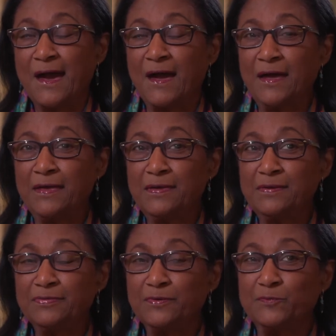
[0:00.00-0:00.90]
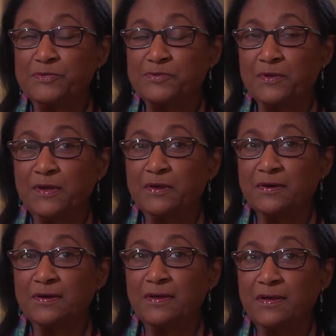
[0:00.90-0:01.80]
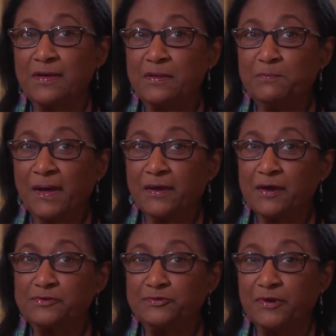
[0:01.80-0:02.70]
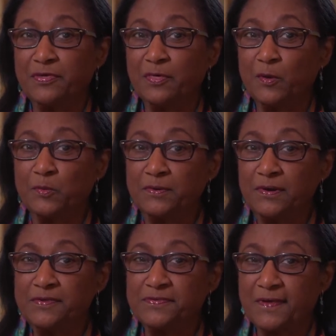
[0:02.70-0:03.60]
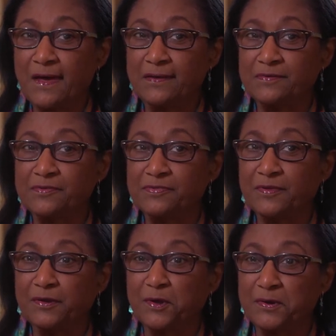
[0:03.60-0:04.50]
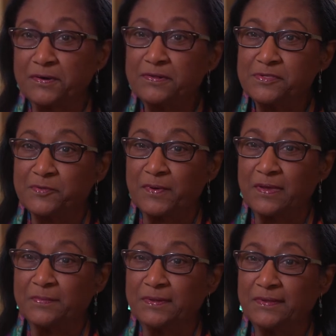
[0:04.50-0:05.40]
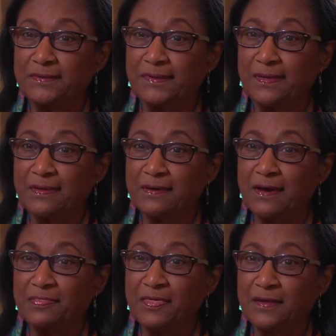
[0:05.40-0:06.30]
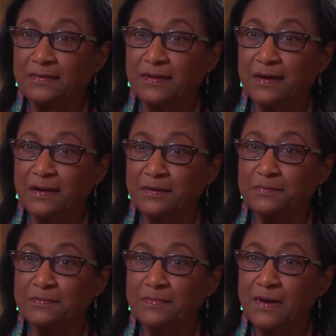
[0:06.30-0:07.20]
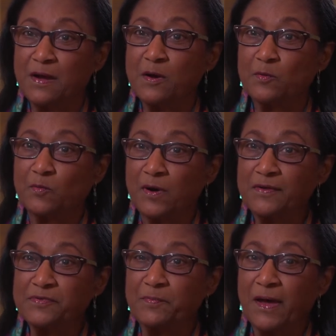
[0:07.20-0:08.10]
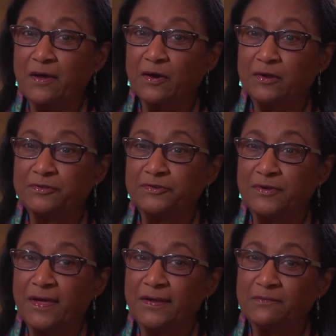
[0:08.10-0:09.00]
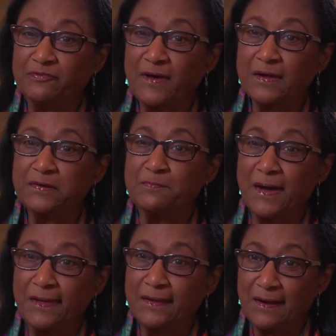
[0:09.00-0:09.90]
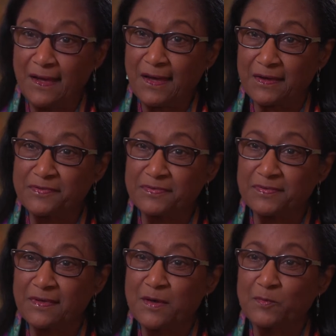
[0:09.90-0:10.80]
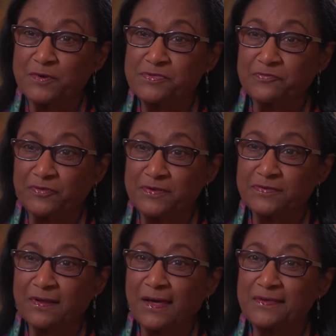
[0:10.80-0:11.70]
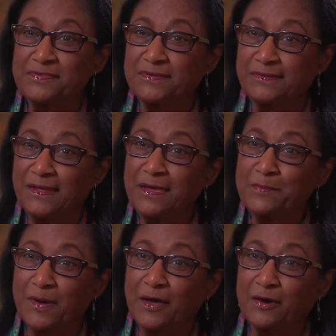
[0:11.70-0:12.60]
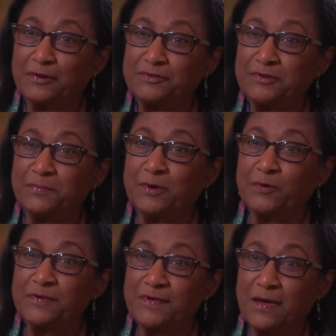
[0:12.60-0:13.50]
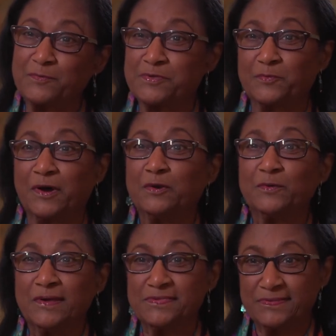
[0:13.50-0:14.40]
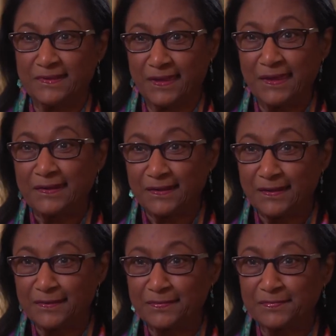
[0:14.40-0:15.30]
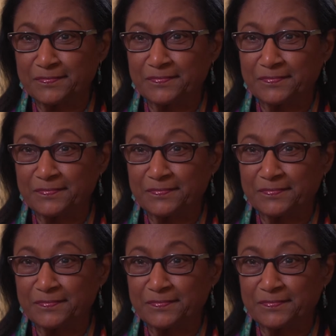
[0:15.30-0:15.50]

I was, in my country, the only science that girls were able to take at that time was biology. And in fact, my class was the first class to take biology because I was the one who instigated it.